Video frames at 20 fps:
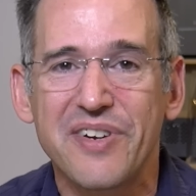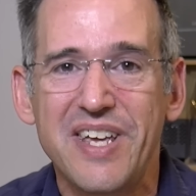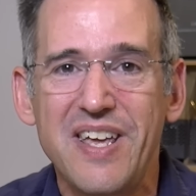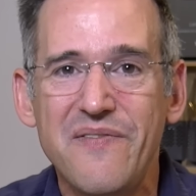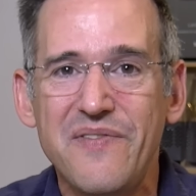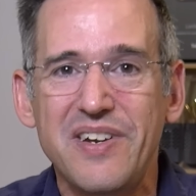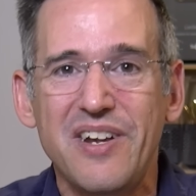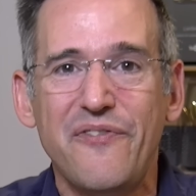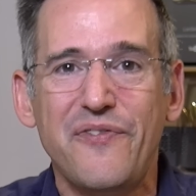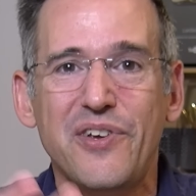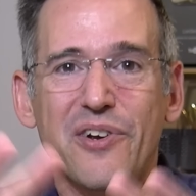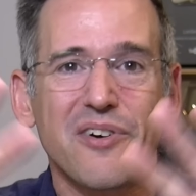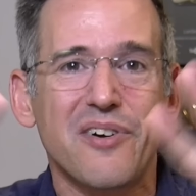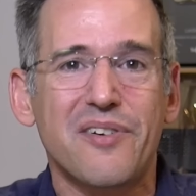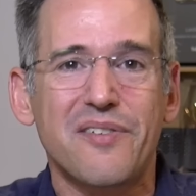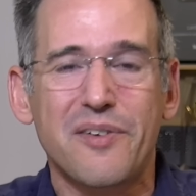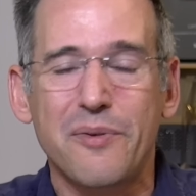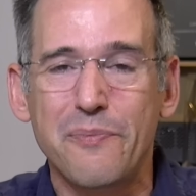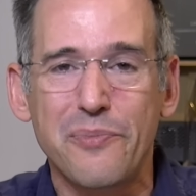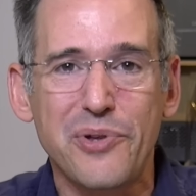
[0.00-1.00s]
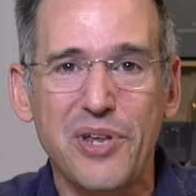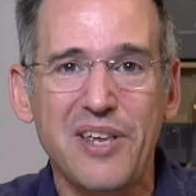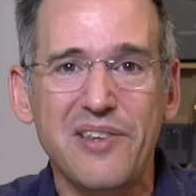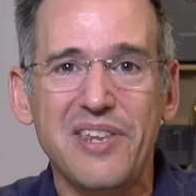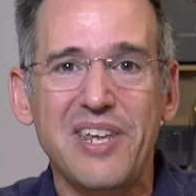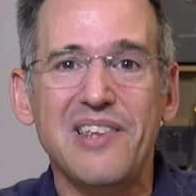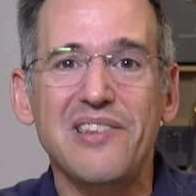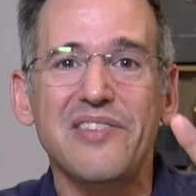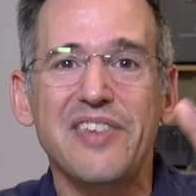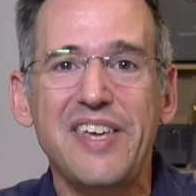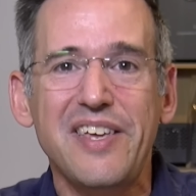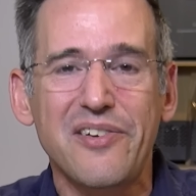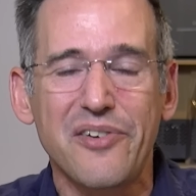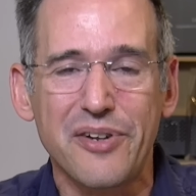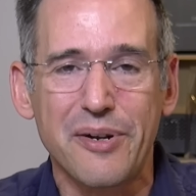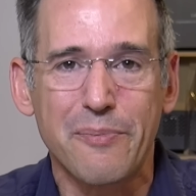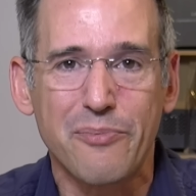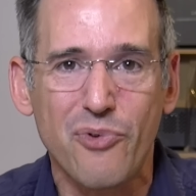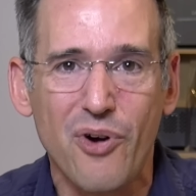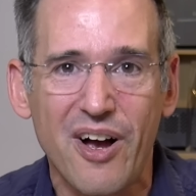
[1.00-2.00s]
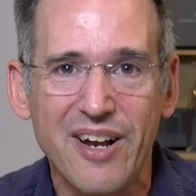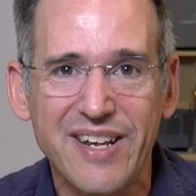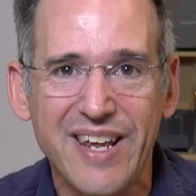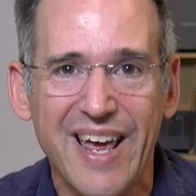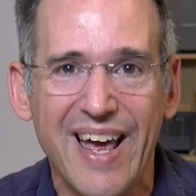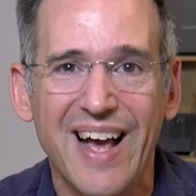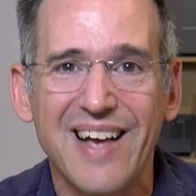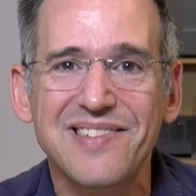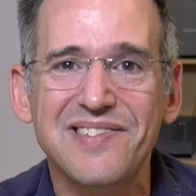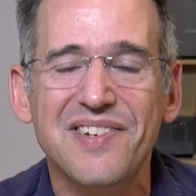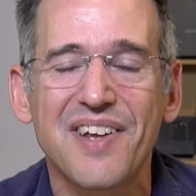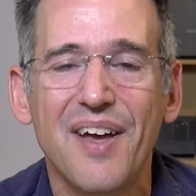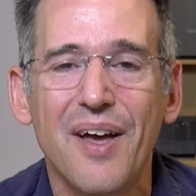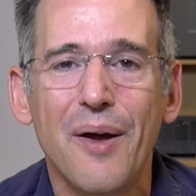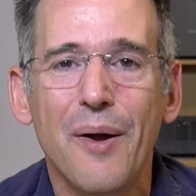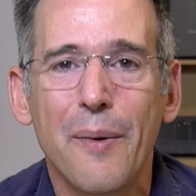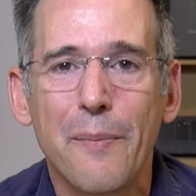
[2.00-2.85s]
even if you're completely legal to broadcast